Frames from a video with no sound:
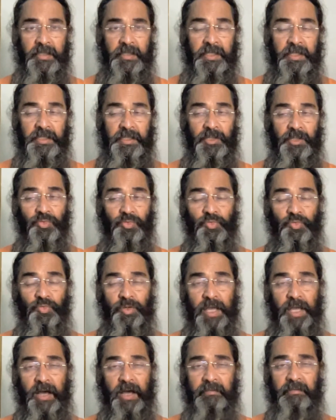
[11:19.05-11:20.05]
There is a
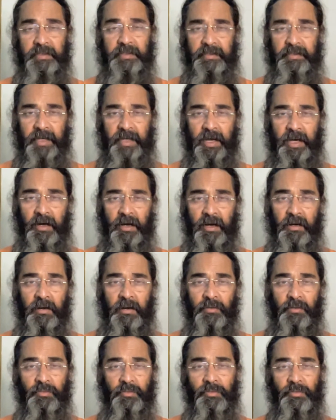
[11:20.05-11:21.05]
Turiya Avastha,
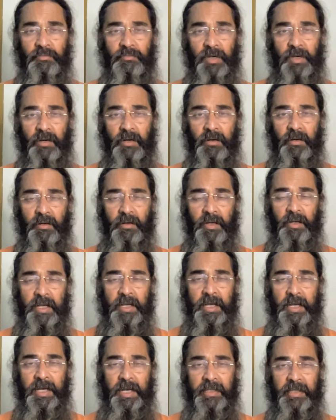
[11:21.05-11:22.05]
A, U, Ma,
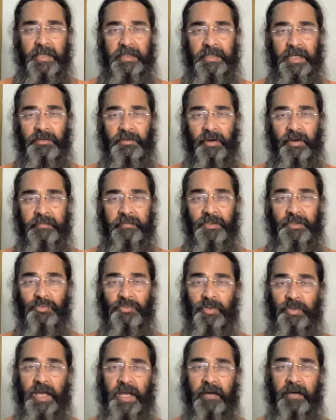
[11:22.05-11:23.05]
and then you have a
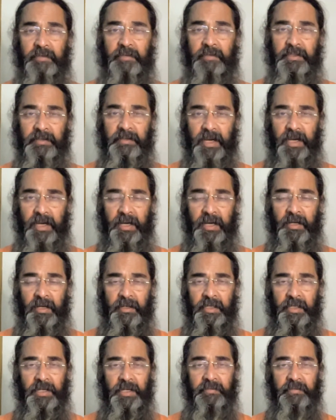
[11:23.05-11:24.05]
Turiya Avastha
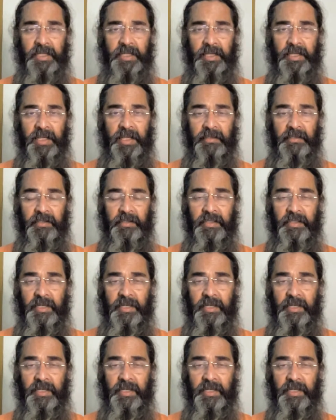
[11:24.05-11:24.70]
in Vedanta.